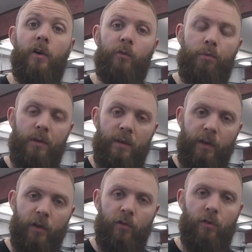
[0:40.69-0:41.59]
It's
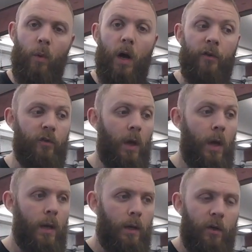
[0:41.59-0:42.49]
previous to us
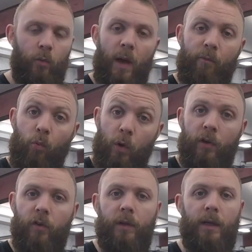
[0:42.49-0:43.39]
because we haven't
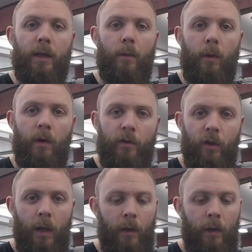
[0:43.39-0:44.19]
worked on the gearbox,